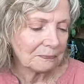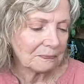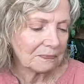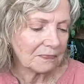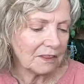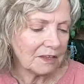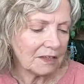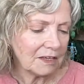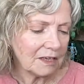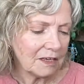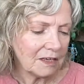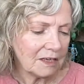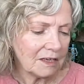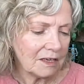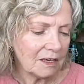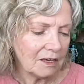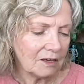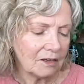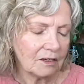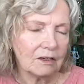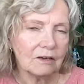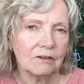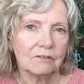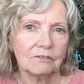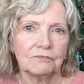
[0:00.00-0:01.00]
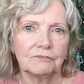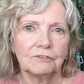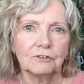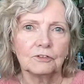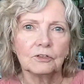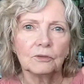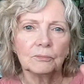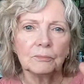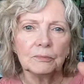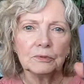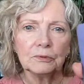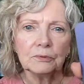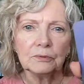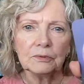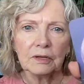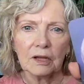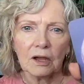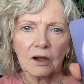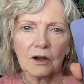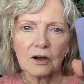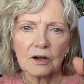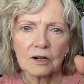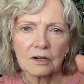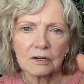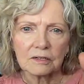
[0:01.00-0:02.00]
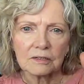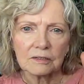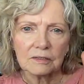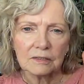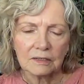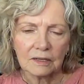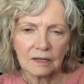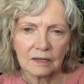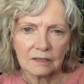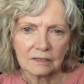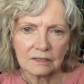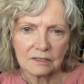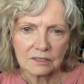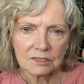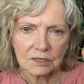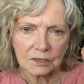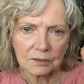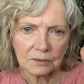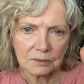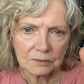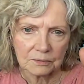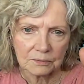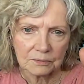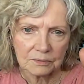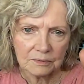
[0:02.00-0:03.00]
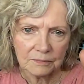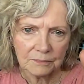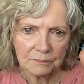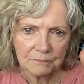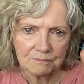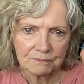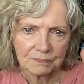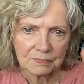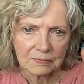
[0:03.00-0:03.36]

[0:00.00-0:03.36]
the full moon card on its own,